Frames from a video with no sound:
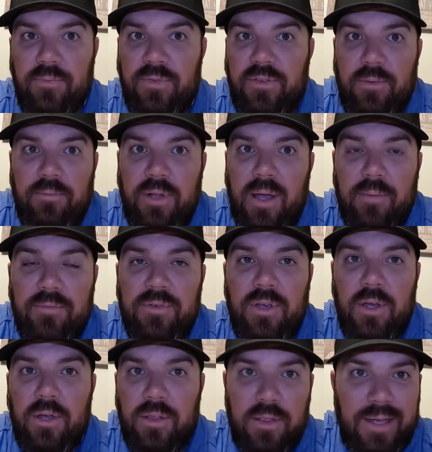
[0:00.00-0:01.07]
sometimes
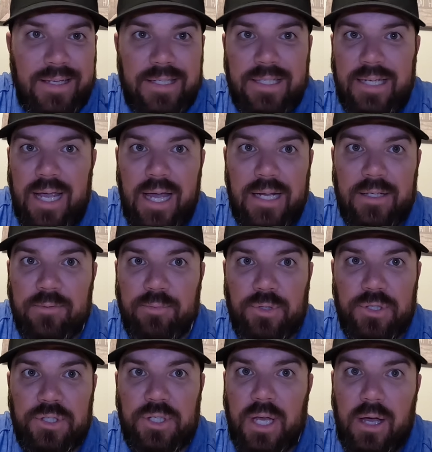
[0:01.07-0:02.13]
that shad is
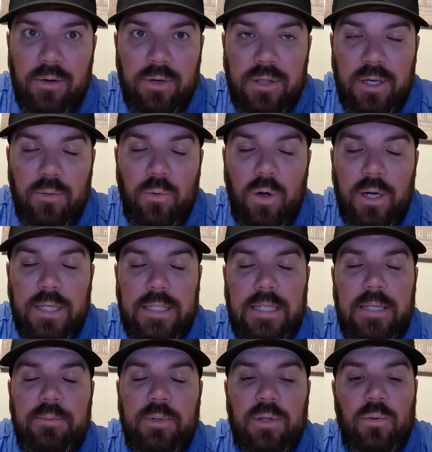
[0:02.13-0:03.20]
pushed down and they want it
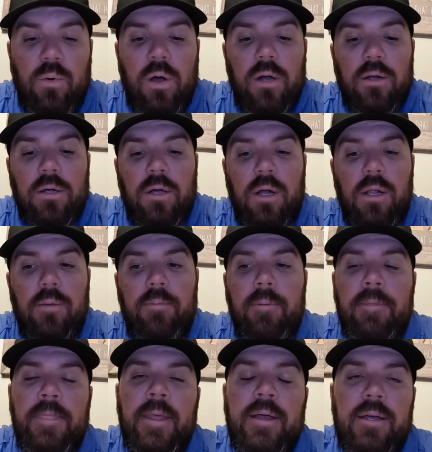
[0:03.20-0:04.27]
deep in the water column
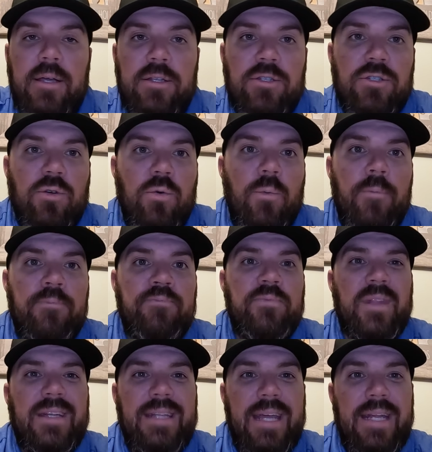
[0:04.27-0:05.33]
and so
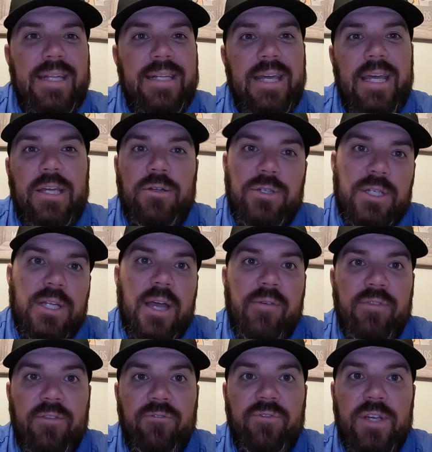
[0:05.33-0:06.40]
day to day, you just
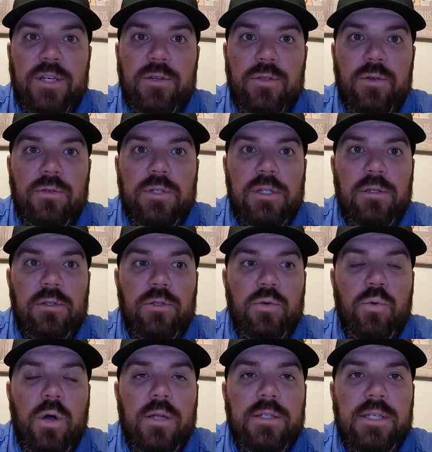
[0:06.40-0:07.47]
have to figure those little
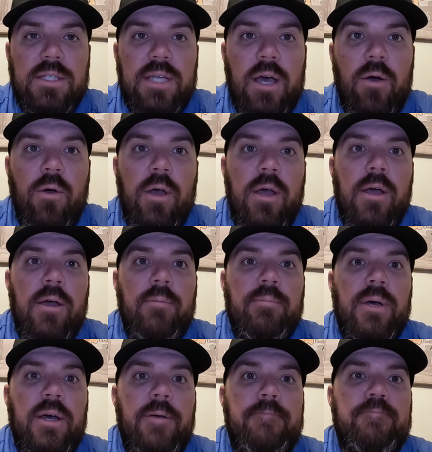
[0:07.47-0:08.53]
nuances out.
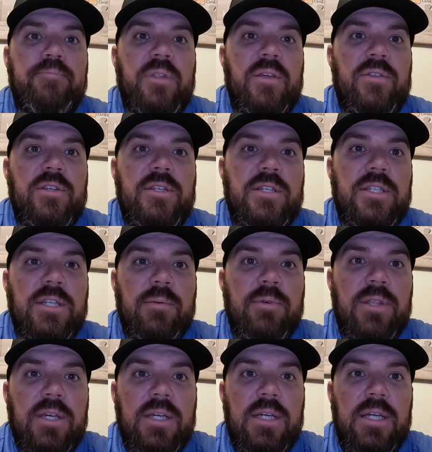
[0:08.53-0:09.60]
But this is some
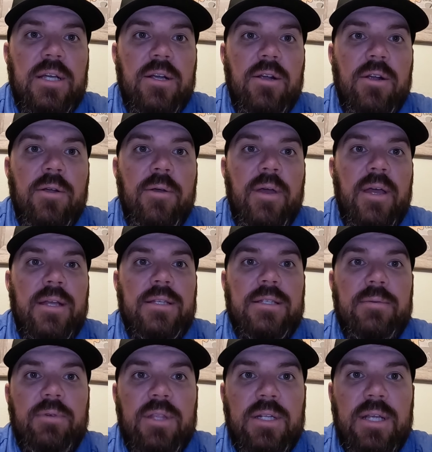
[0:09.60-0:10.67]
of the gear and
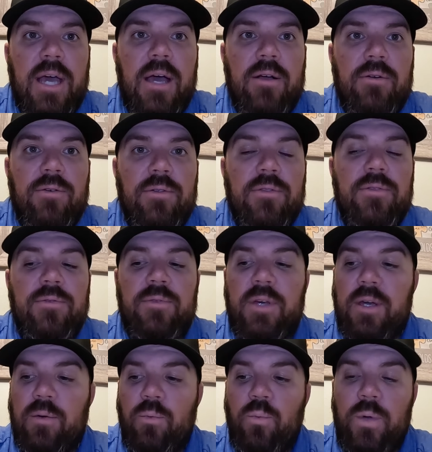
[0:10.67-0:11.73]
some of the tackle
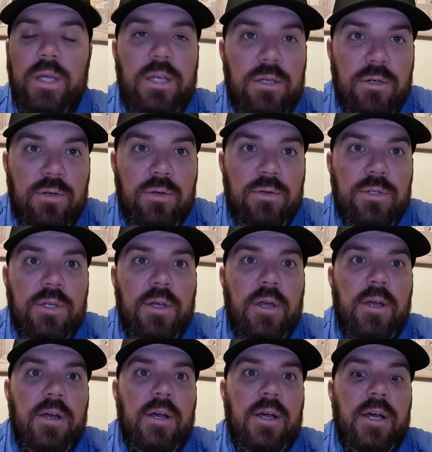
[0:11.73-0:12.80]
that we use
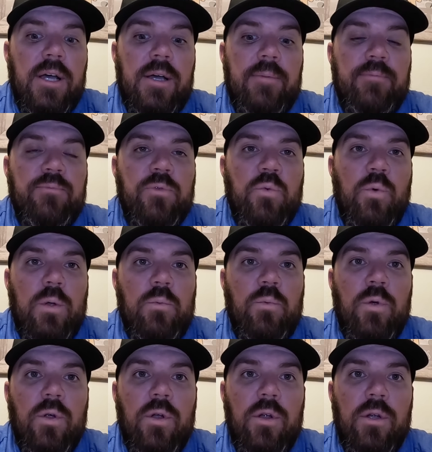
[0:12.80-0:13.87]
um, when
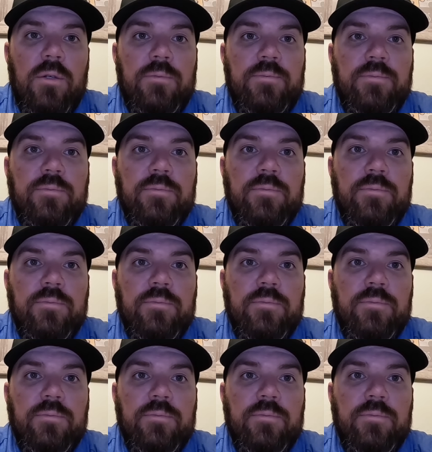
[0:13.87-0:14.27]
we're